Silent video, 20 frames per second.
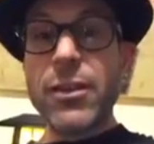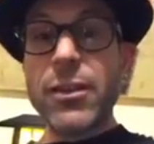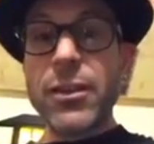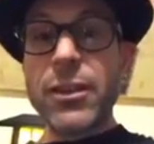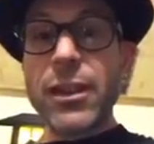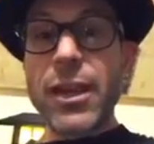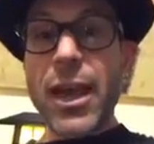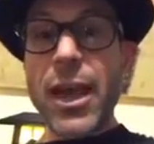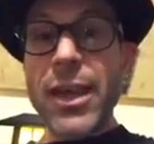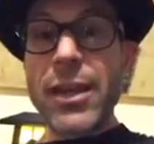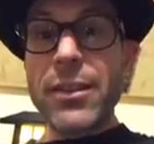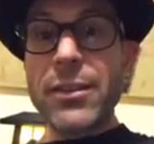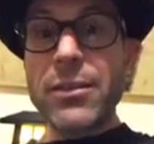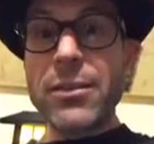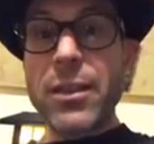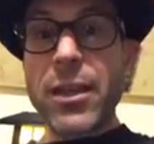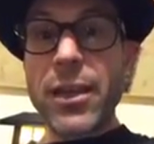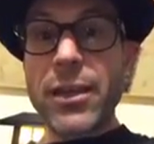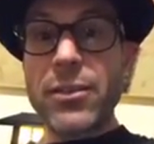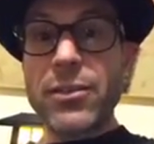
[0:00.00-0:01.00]
The guy is
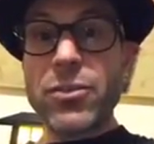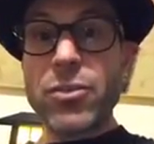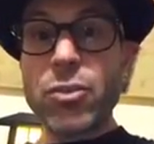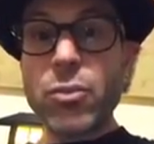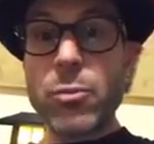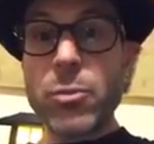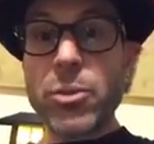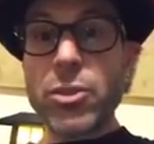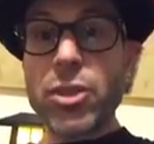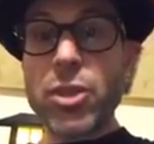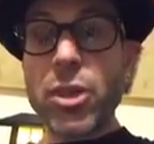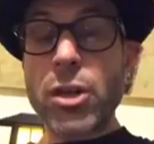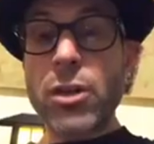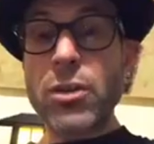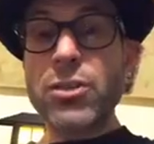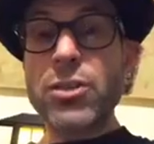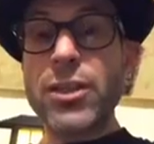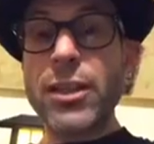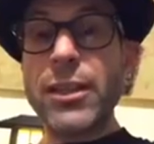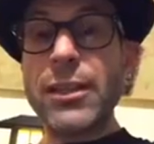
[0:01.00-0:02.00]
like
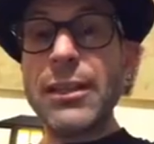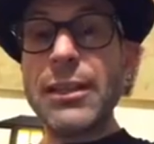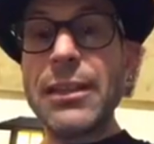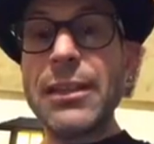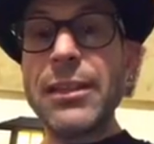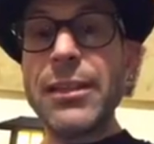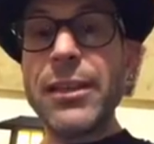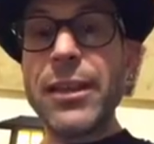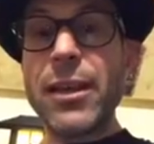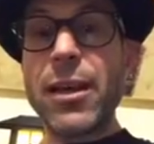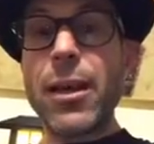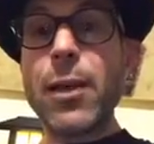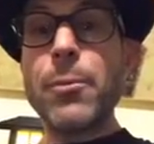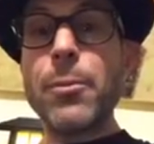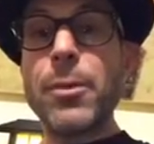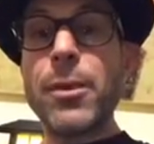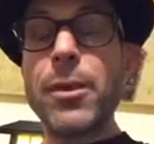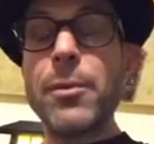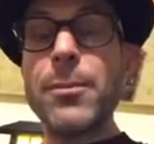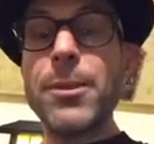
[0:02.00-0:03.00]
supercharged and lit up.
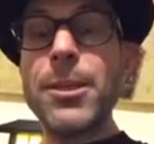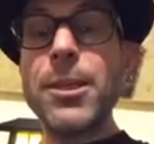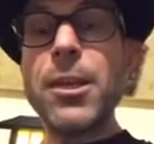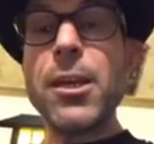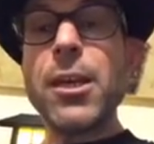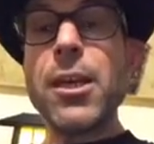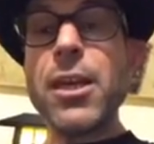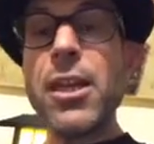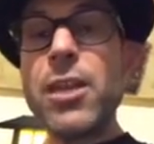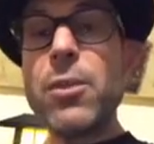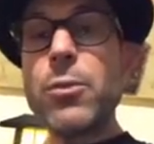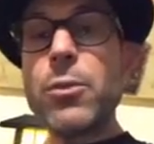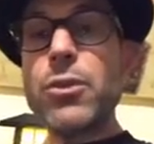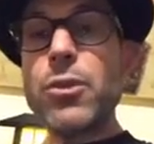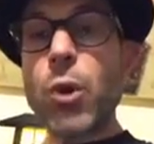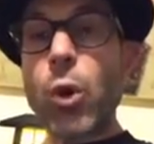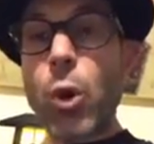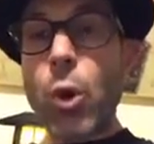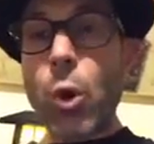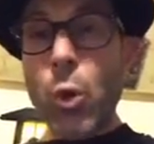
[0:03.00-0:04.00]
I mean, he was
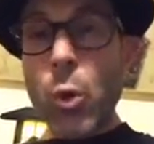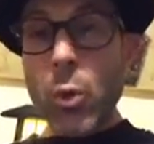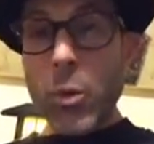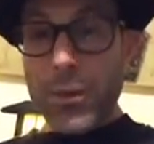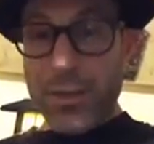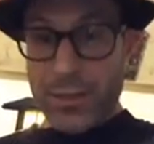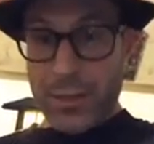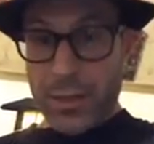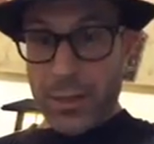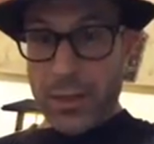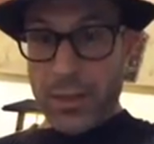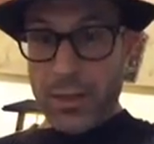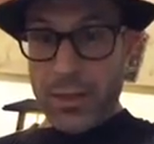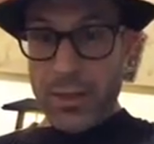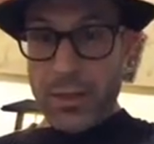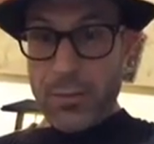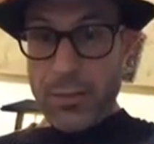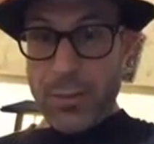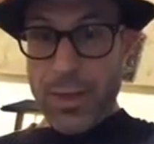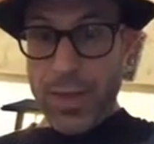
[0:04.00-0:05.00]
always a
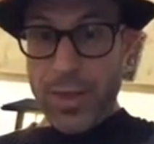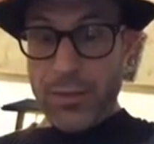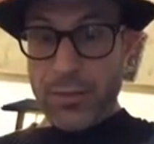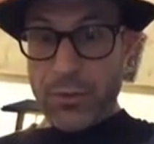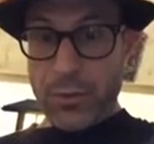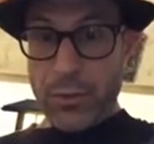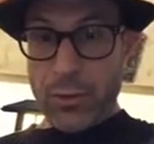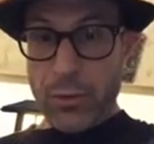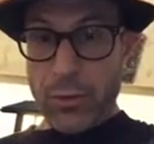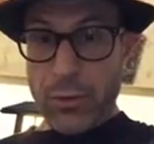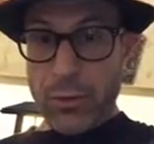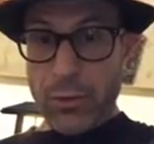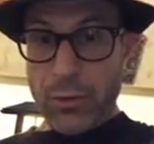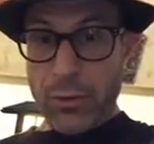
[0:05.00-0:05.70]
hugging ambassador.